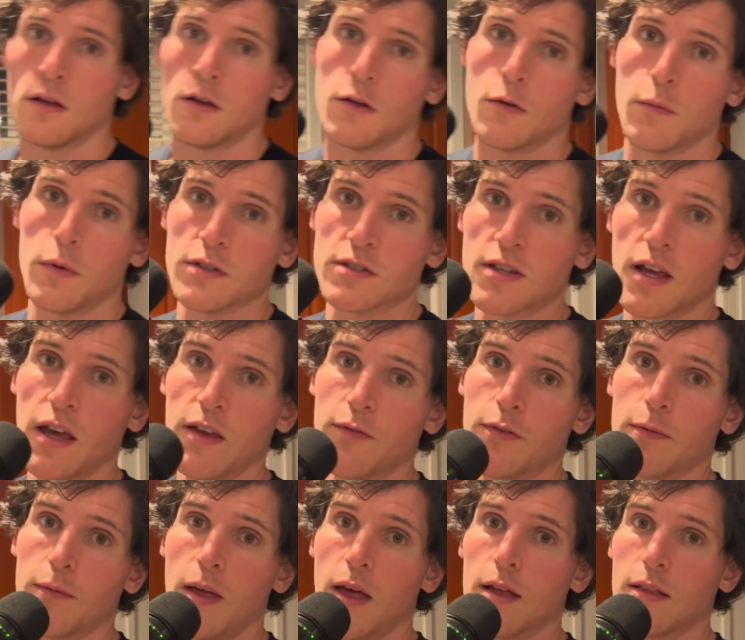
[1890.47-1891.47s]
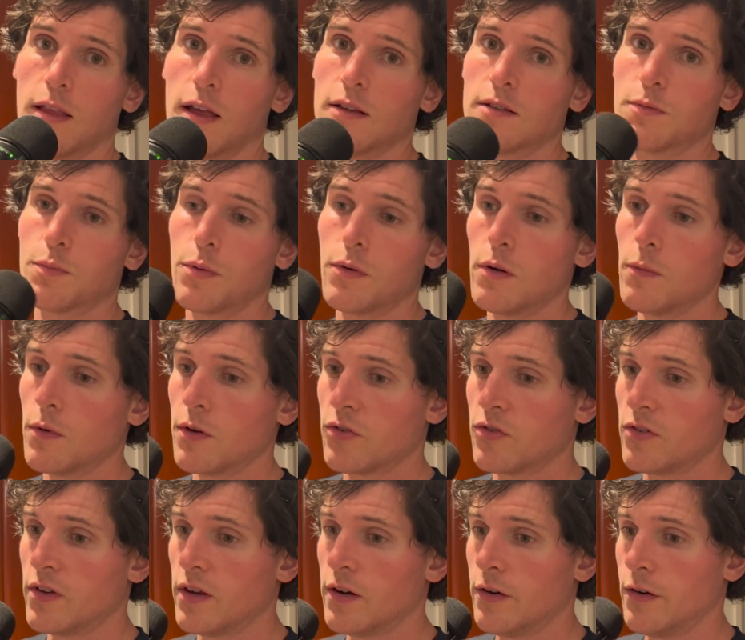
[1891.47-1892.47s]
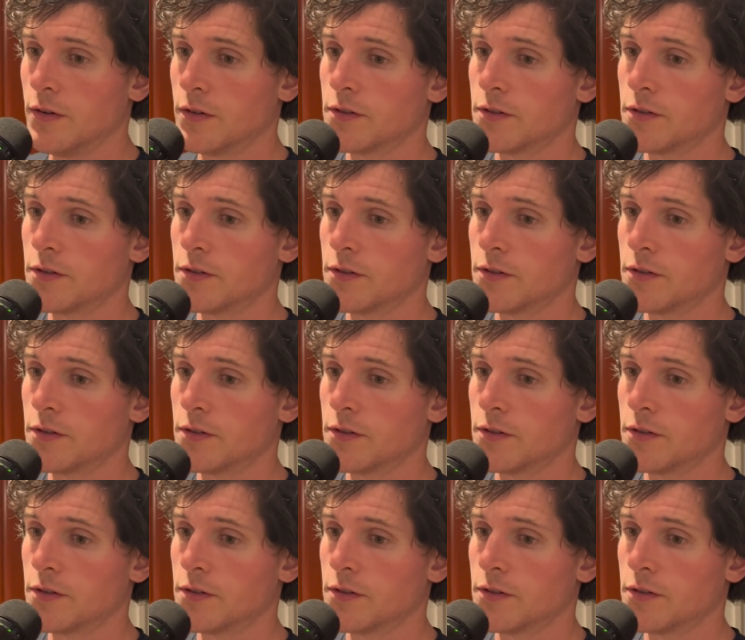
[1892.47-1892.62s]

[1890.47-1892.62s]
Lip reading: But aside from that, that's pretty much dinner.